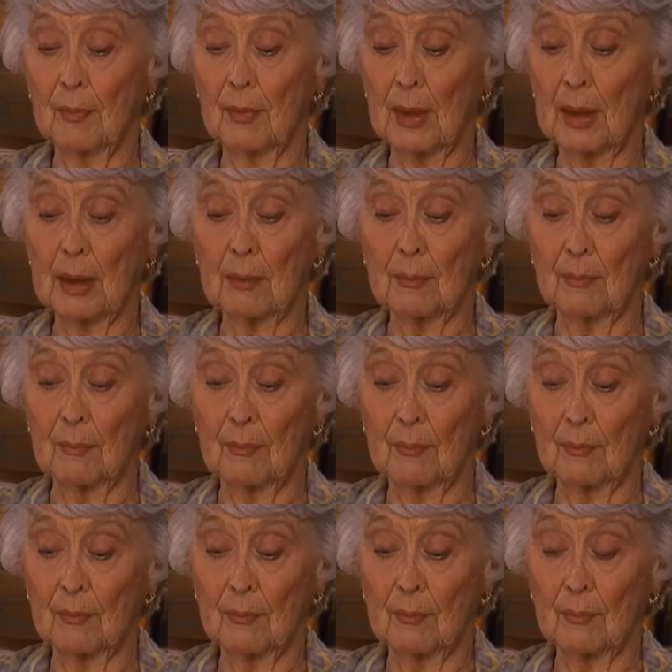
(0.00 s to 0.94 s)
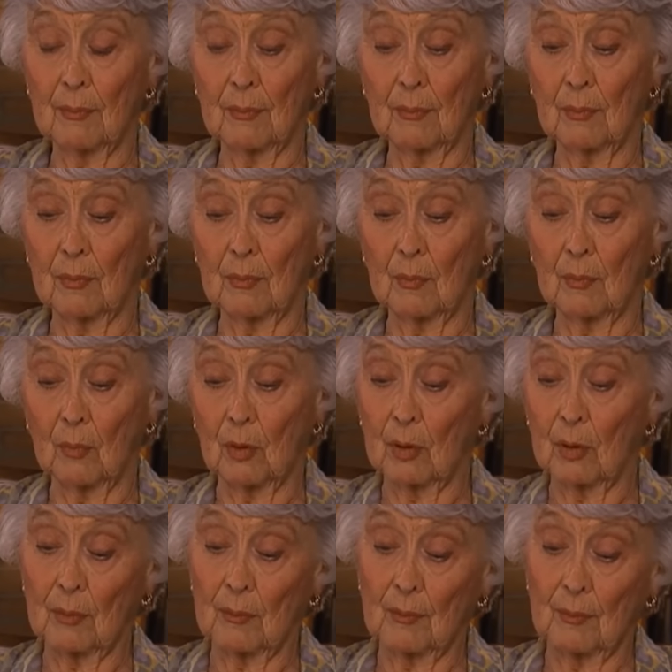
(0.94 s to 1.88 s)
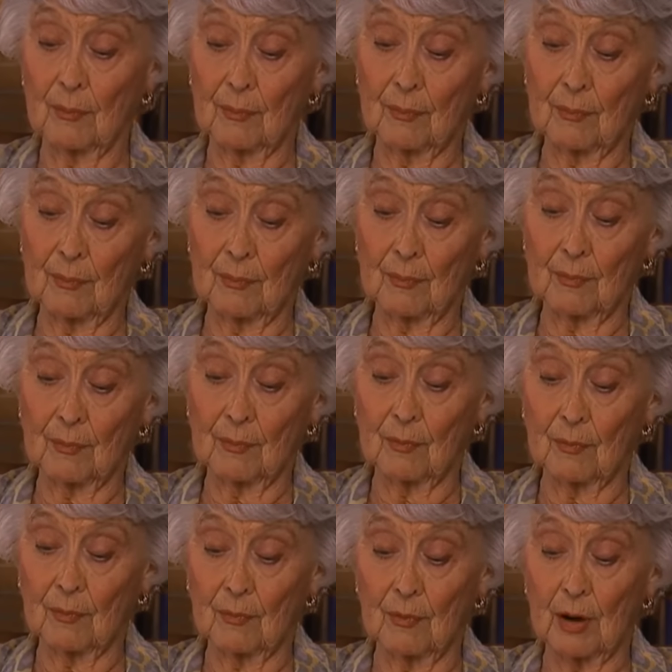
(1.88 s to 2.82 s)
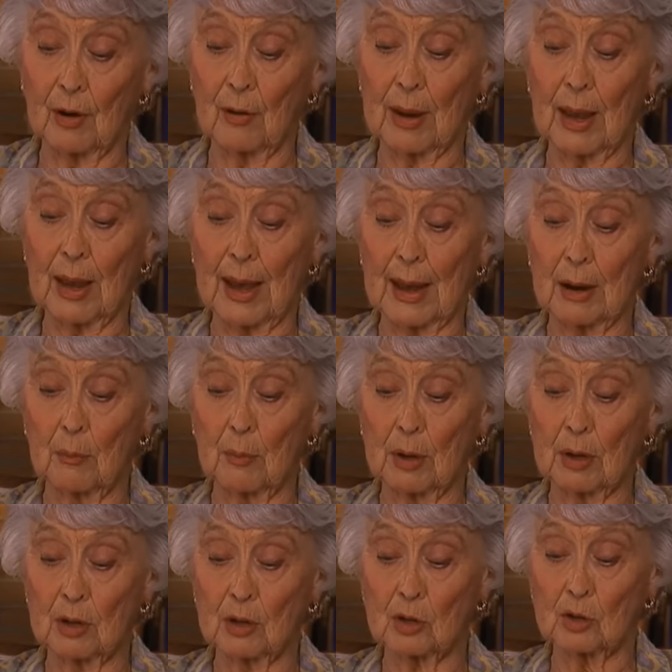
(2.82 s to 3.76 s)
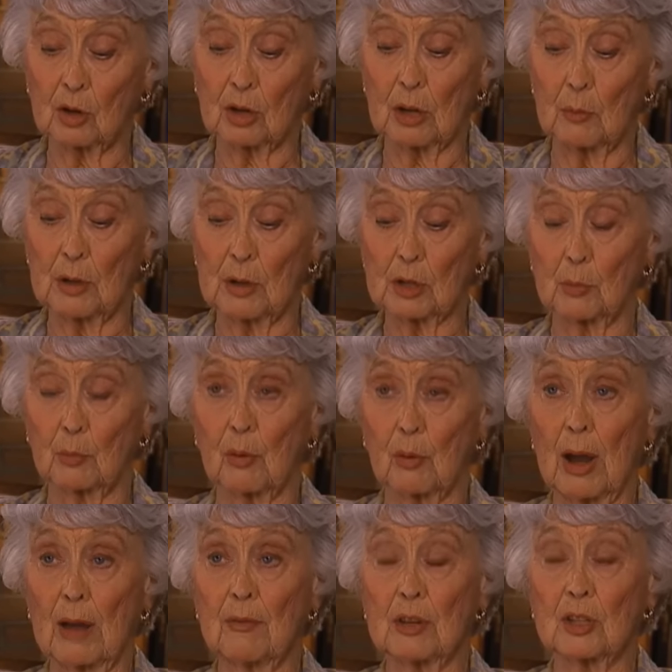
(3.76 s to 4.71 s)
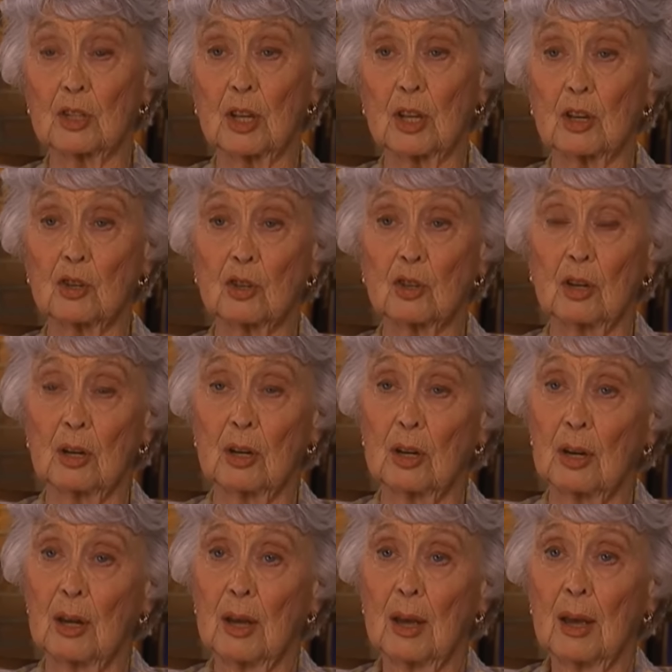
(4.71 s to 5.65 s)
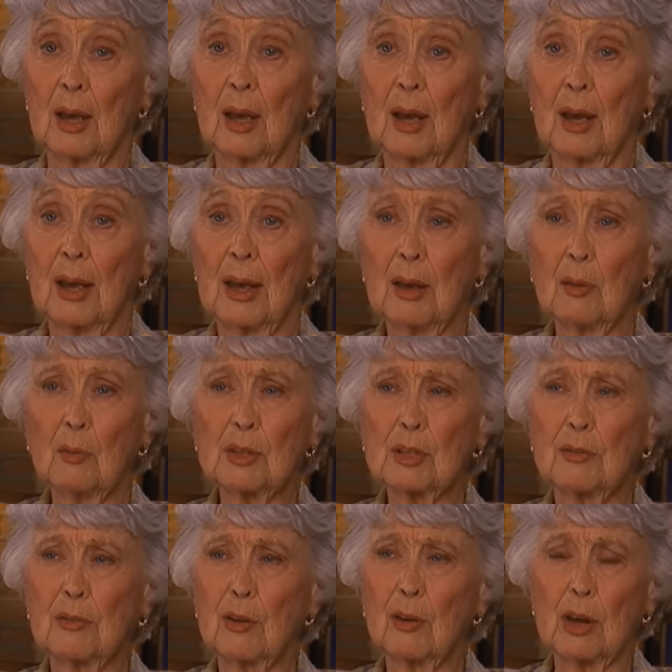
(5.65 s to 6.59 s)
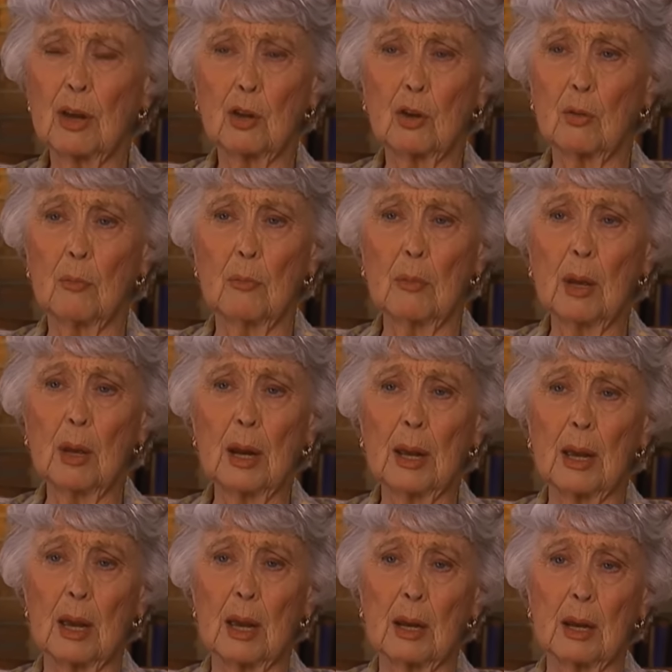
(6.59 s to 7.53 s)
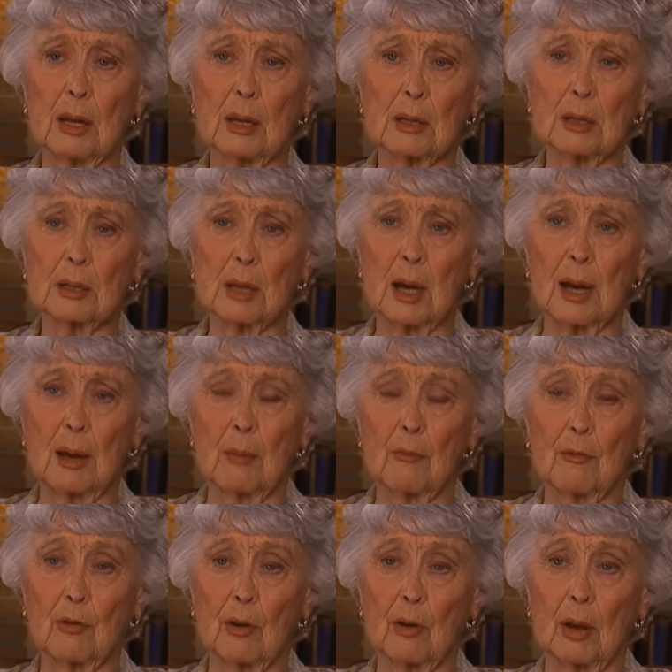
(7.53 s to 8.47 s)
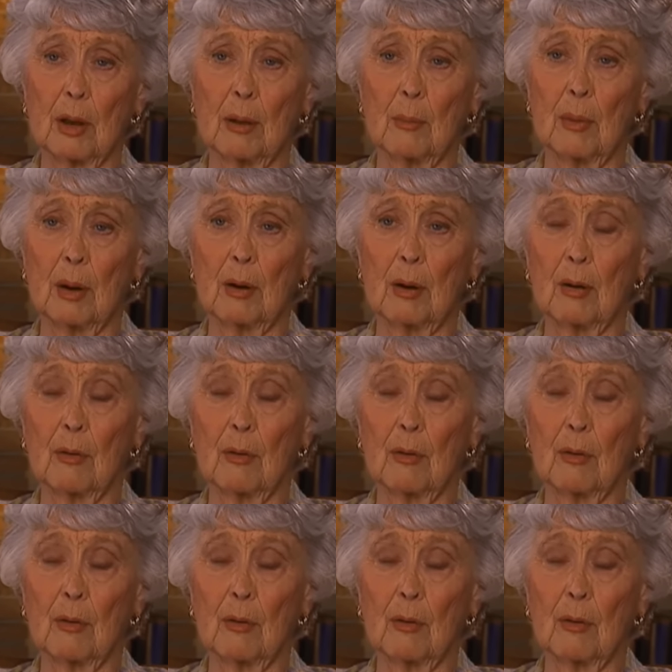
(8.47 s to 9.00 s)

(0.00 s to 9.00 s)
They were very adamant and took him into private session, and it was a very humiliating time for him.